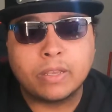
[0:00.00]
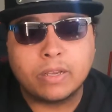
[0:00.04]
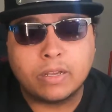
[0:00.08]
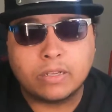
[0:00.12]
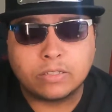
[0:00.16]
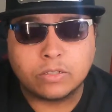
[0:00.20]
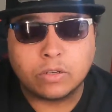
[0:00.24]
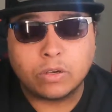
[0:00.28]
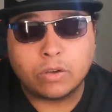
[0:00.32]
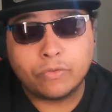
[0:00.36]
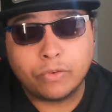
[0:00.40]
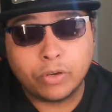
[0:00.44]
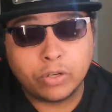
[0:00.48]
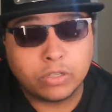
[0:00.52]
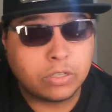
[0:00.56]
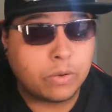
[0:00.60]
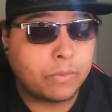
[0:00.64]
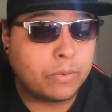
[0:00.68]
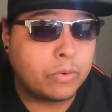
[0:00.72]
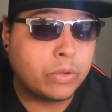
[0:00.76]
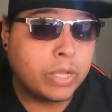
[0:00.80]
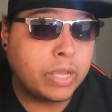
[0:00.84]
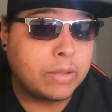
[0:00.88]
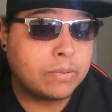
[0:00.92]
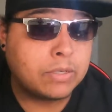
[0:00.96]
So if you're
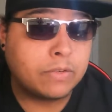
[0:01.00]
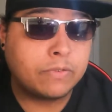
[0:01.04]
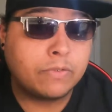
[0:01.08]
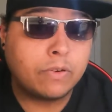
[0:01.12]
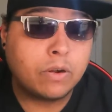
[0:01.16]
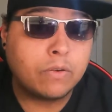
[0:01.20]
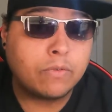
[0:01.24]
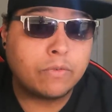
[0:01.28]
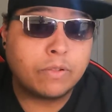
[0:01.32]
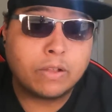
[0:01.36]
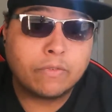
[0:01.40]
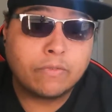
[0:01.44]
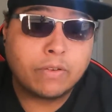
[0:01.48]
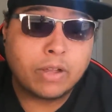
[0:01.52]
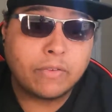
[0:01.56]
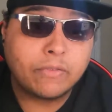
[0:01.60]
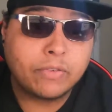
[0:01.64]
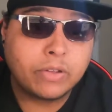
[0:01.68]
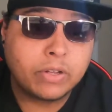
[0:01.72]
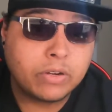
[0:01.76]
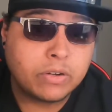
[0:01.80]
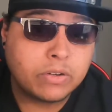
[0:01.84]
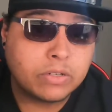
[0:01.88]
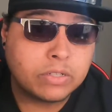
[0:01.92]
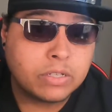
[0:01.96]
someone who keeps your phone for like 5
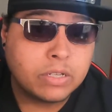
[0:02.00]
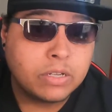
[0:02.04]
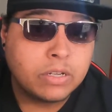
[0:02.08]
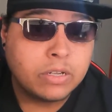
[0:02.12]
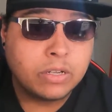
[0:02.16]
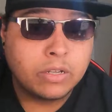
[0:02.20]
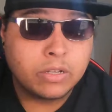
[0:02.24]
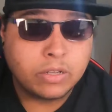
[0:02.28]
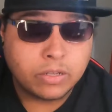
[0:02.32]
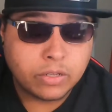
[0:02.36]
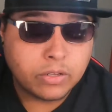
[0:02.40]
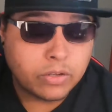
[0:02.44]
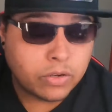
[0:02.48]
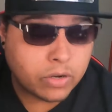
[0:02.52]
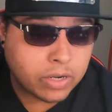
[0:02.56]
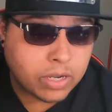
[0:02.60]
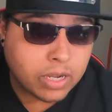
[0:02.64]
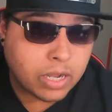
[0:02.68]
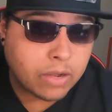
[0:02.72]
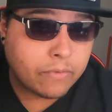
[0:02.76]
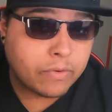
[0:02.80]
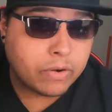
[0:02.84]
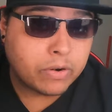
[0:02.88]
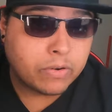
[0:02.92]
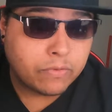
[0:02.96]
years, you're
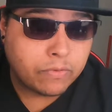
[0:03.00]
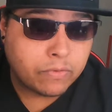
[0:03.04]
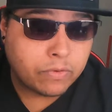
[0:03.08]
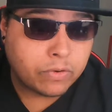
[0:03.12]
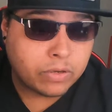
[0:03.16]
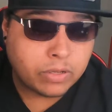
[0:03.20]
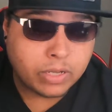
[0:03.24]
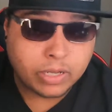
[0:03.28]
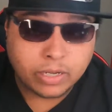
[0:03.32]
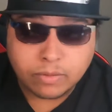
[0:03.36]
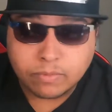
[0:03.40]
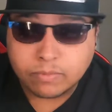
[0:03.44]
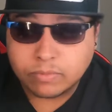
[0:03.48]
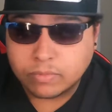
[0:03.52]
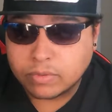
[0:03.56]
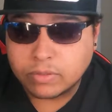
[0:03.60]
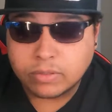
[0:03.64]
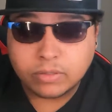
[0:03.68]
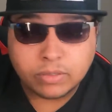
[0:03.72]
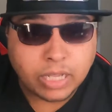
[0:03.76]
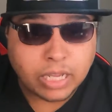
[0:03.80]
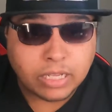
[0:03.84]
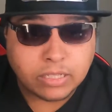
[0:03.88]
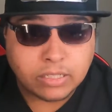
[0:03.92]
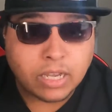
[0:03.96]
covered for like
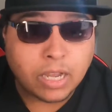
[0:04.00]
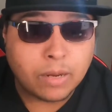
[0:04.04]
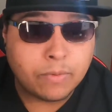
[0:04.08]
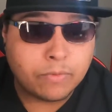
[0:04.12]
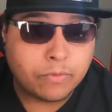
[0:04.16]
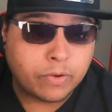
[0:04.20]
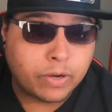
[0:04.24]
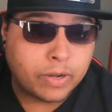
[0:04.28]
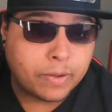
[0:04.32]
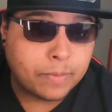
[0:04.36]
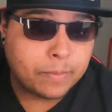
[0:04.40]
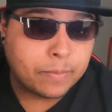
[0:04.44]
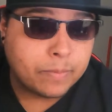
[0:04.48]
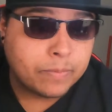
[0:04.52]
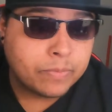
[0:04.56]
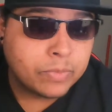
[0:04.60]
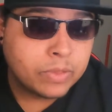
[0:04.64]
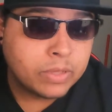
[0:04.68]
that time frame.